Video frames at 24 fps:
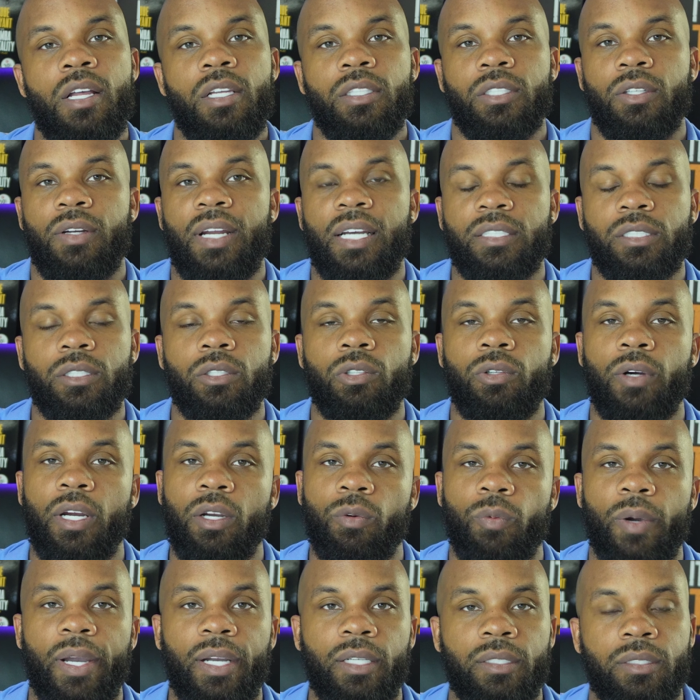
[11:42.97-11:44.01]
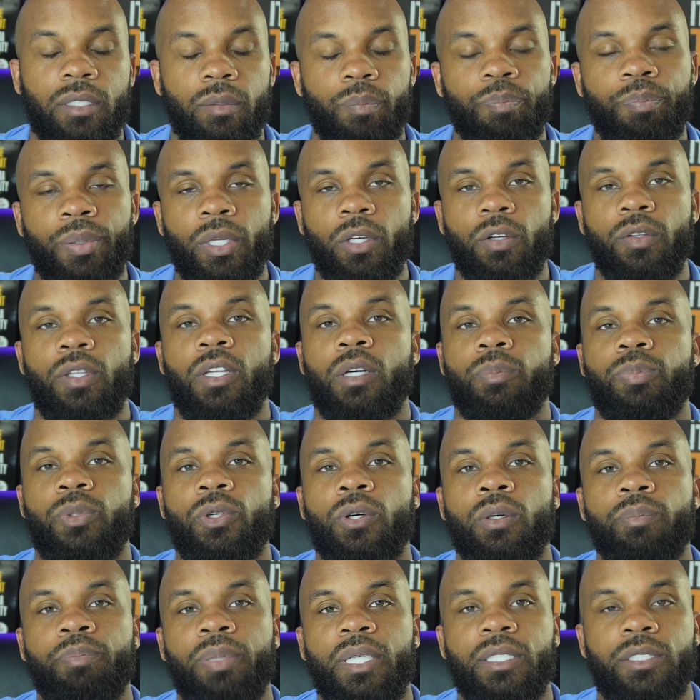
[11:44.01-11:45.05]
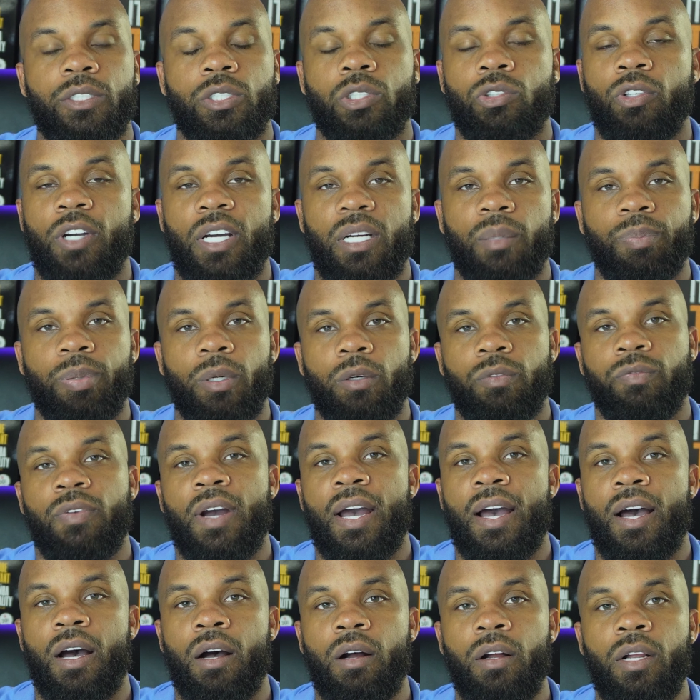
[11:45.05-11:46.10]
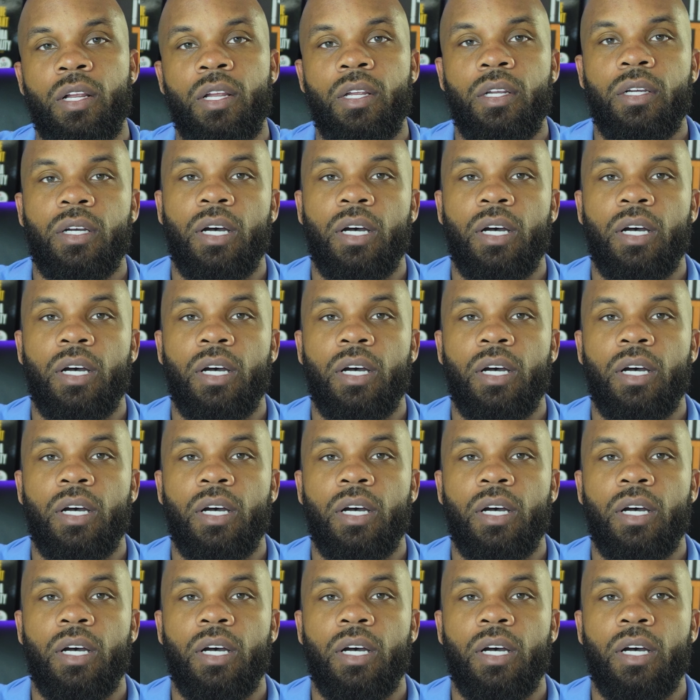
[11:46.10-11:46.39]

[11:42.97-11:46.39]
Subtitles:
So that's a great way to build up your business credit profile.